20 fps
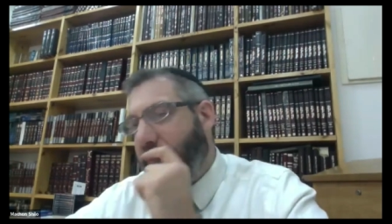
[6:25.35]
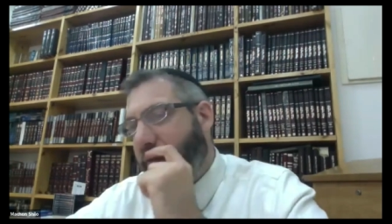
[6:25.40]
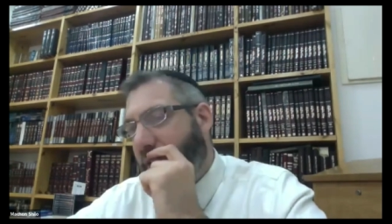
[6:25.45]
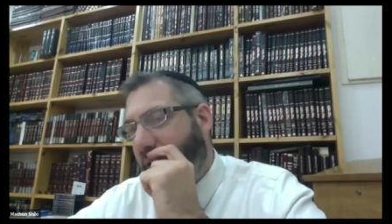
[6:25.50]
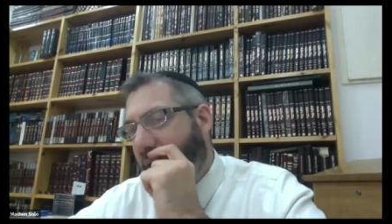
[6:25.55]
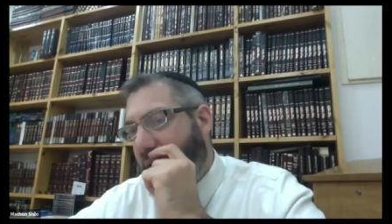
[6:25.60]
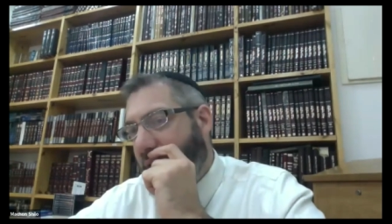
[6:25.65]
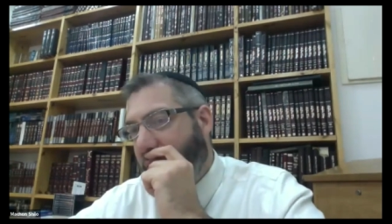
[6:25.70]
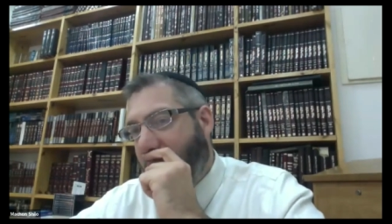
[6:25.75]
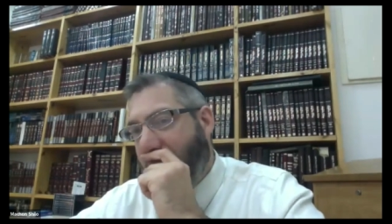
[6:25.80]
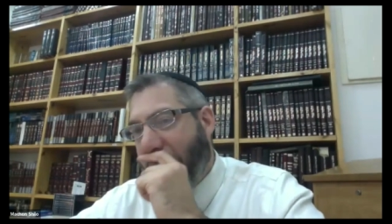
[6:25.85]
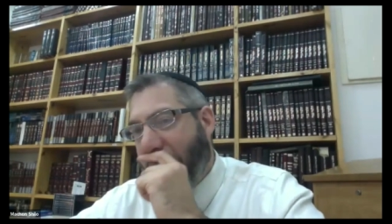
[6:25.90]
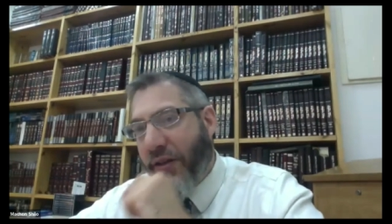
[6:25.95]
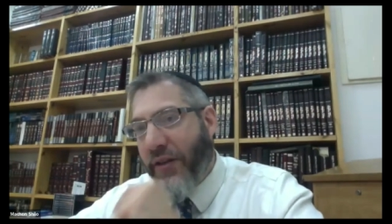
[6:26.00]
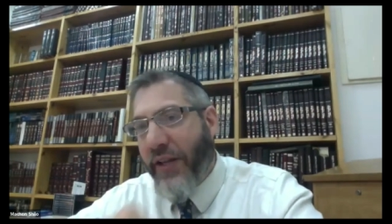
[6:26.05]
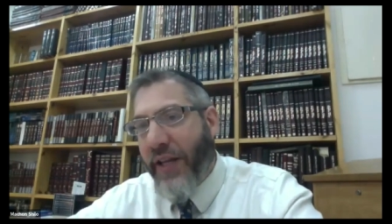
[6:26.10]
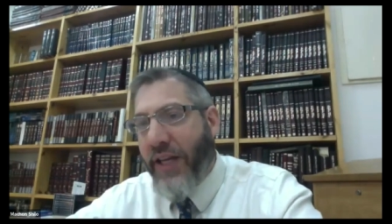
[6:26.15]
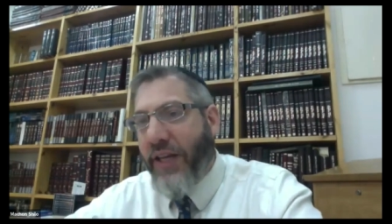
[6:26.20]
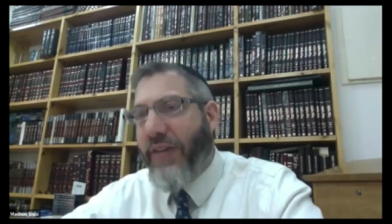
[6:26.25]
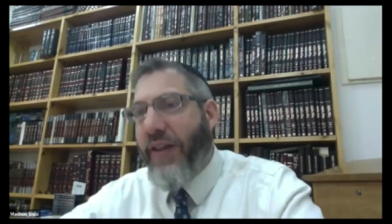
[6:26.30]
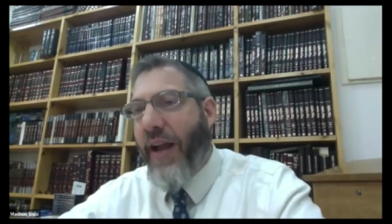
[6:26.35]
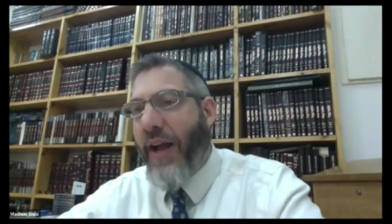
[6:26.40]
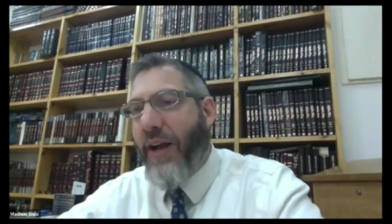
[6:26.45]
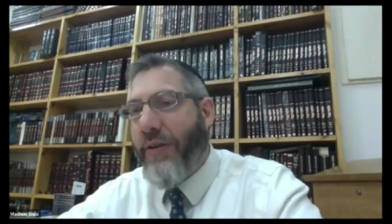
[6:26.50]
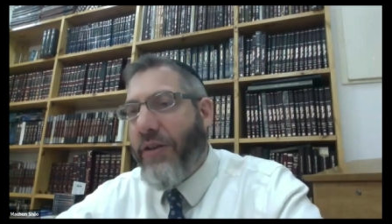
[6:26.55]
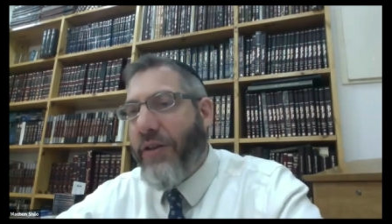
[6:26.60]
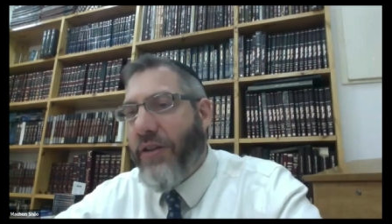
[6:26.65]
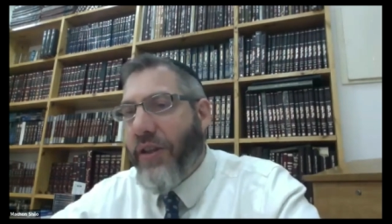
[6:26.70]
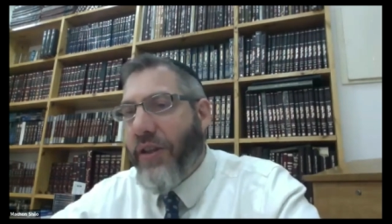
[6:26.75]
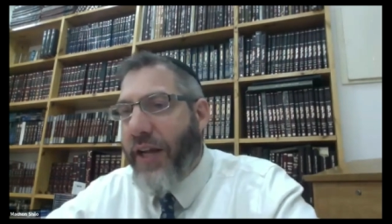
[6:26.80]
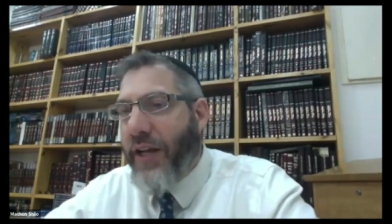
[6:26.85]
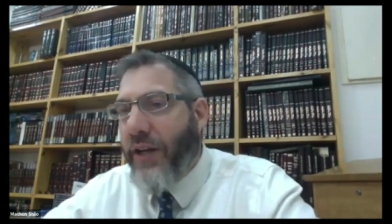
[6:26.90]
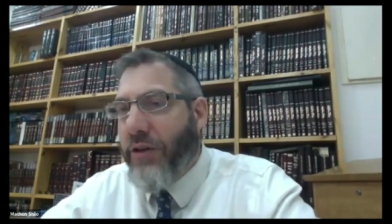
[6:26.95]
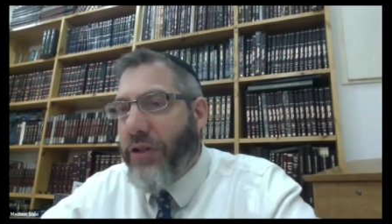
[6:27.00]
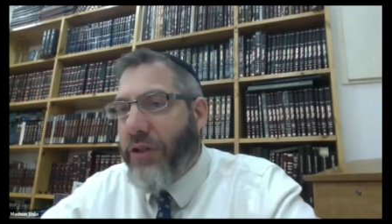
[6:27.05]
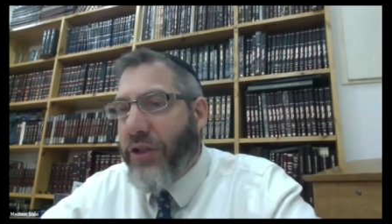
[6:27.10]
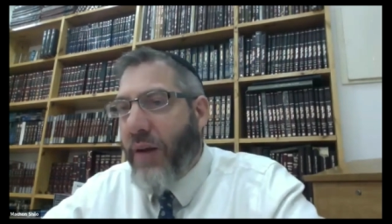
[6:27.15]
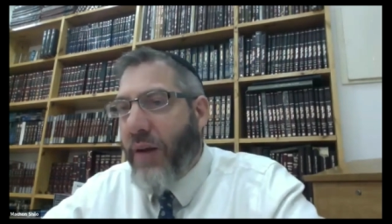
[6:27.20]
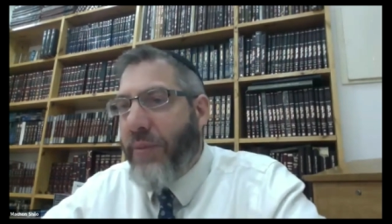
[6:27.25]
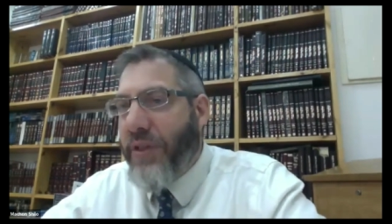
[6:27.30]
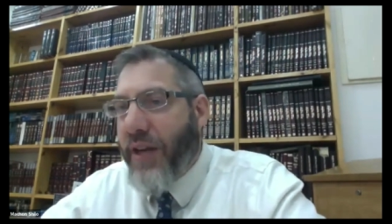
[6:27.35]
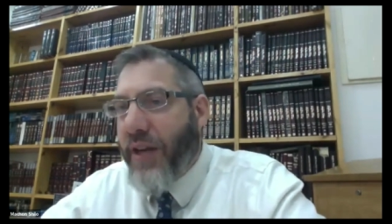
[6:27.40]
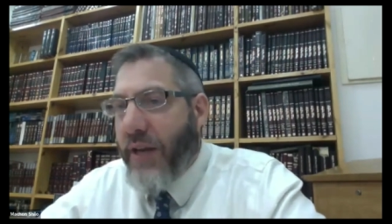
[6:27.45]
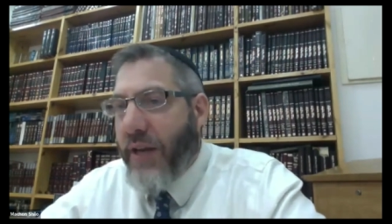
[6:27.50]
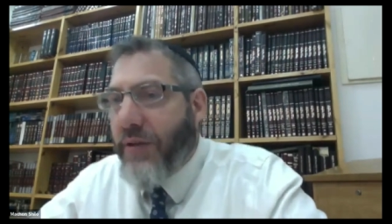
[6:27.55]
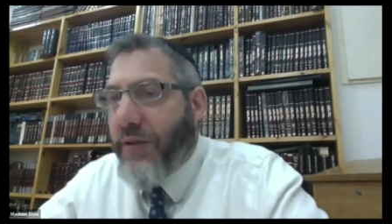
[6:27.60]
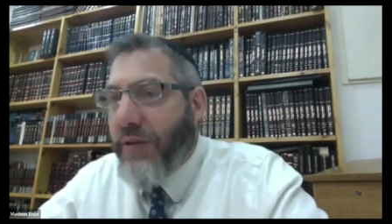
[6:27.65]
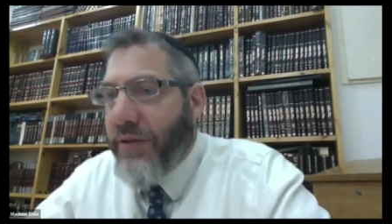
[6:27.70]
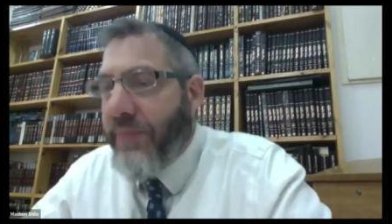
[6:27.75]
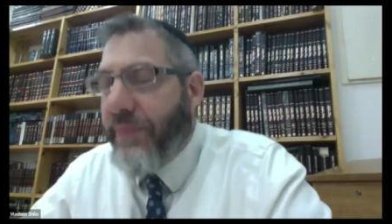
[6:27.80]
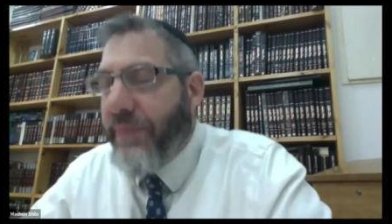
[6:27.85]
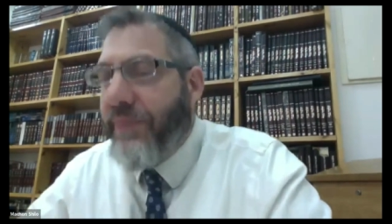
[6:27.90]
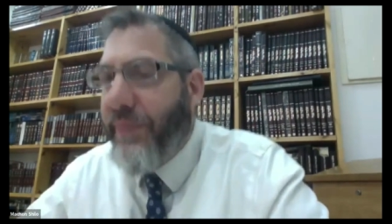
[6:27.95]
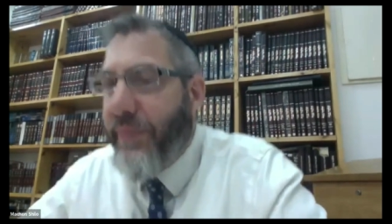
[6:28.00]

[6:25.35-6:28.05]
Find where the lady of the house is lighting her Shabbos candles.